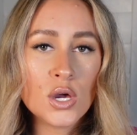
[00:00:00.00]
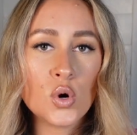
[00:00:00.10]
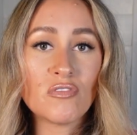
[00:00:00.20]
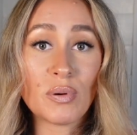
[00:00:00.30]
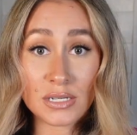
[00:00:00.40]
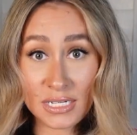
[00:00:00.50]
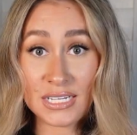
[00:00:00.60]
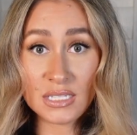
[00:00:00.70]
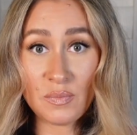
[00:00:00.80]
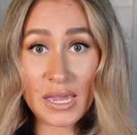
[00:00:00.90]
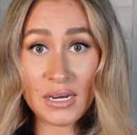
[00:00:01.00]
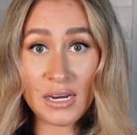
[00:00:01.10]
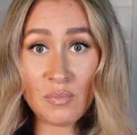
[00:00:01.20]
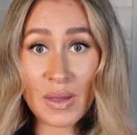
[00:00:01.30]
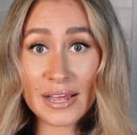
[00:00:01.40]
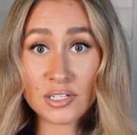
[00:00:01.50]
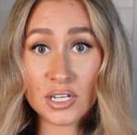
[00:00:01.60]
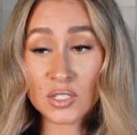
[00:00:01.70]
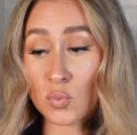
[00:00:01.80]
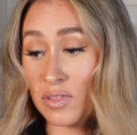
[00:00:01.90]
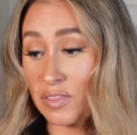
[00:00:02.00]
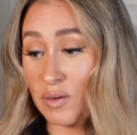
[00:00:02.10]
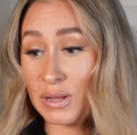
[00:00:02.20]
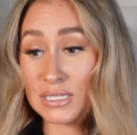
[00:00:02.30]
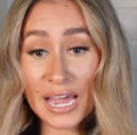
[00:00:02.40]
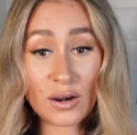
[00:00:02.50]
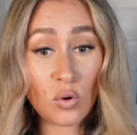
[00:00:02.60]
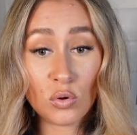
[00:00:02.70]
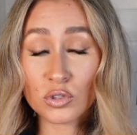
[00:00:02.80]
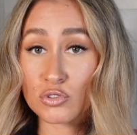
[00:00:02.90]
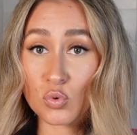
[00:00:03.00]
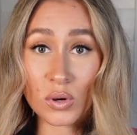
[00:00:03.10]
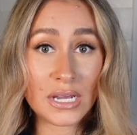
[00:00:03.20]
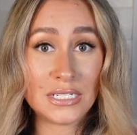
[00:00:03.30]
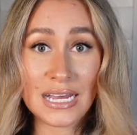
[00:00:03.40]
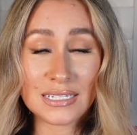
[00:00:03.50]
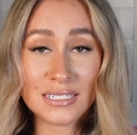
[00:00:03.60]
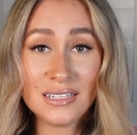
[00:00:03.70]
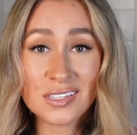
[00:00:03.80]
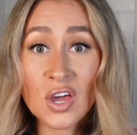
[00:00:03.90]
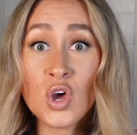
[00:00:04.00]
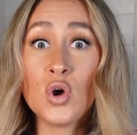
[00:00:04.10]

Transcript: who have participated in pageants, whether they've been title holders or contestants,